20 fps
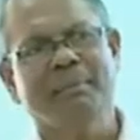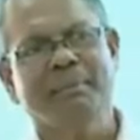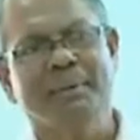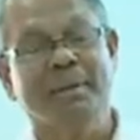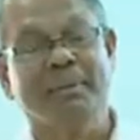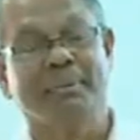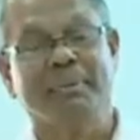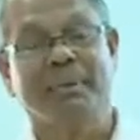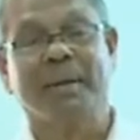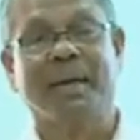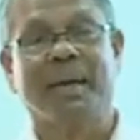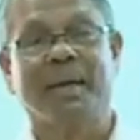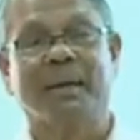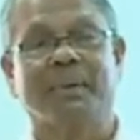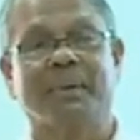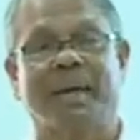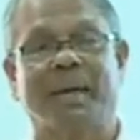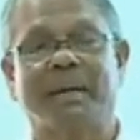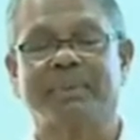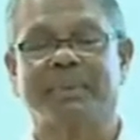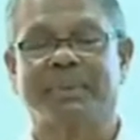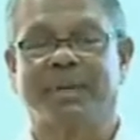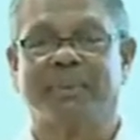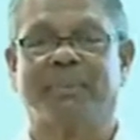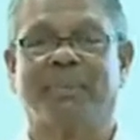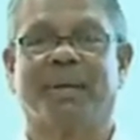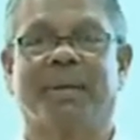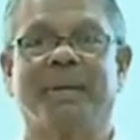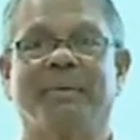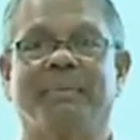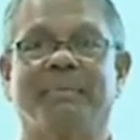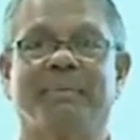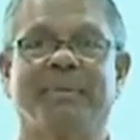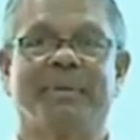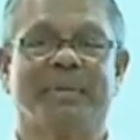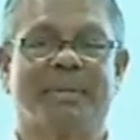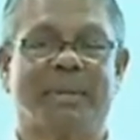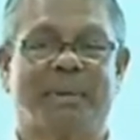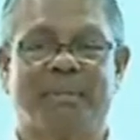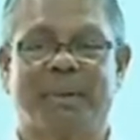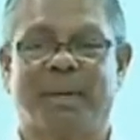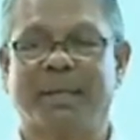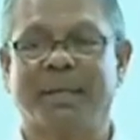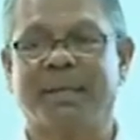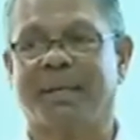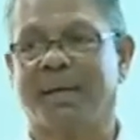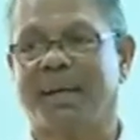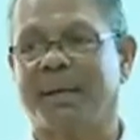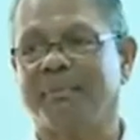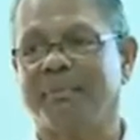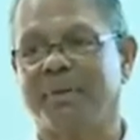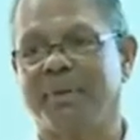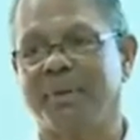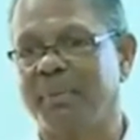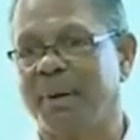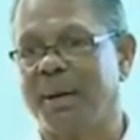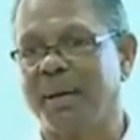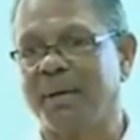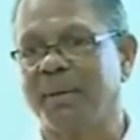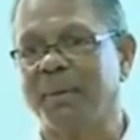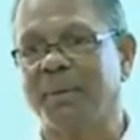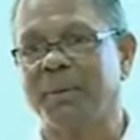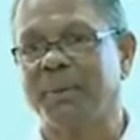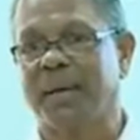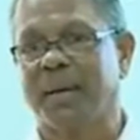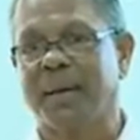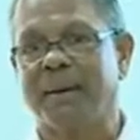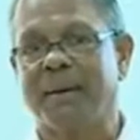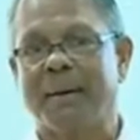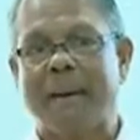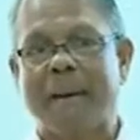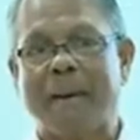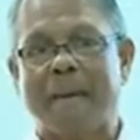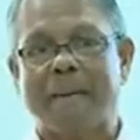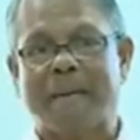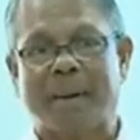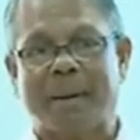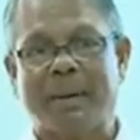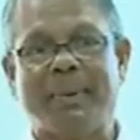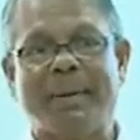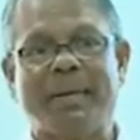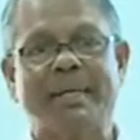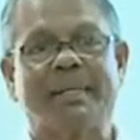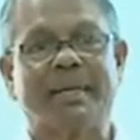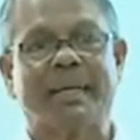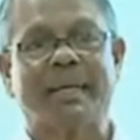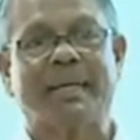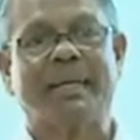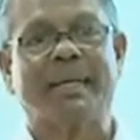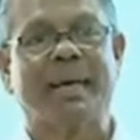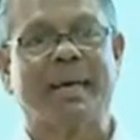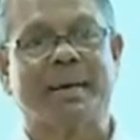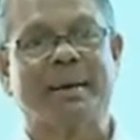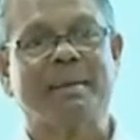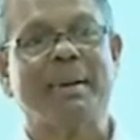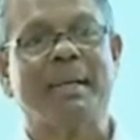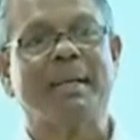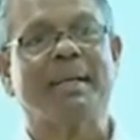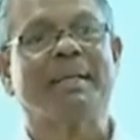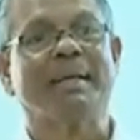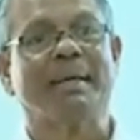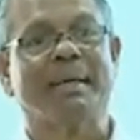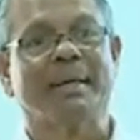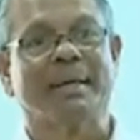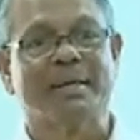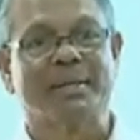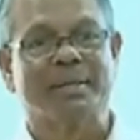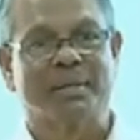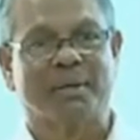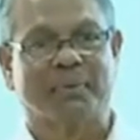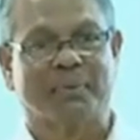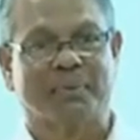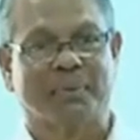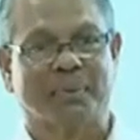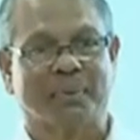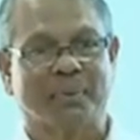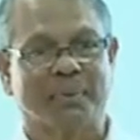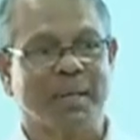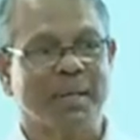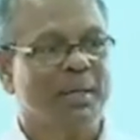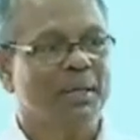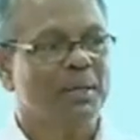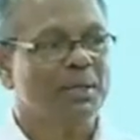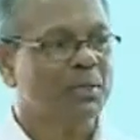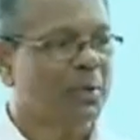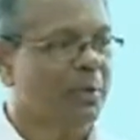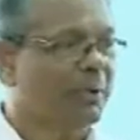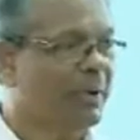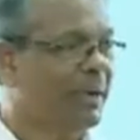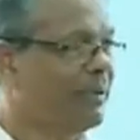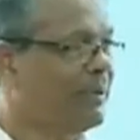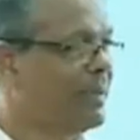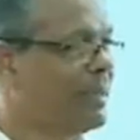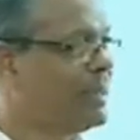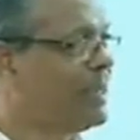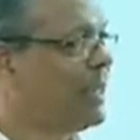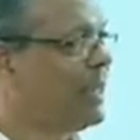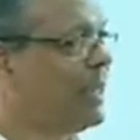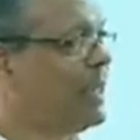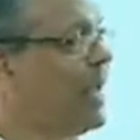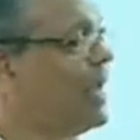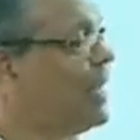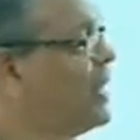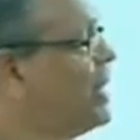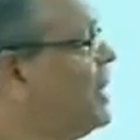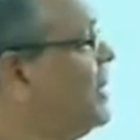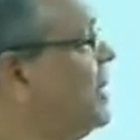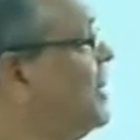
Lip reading: if we have time sometime, some other time, we might do that. But basically, there are many theories of truth. So when we say that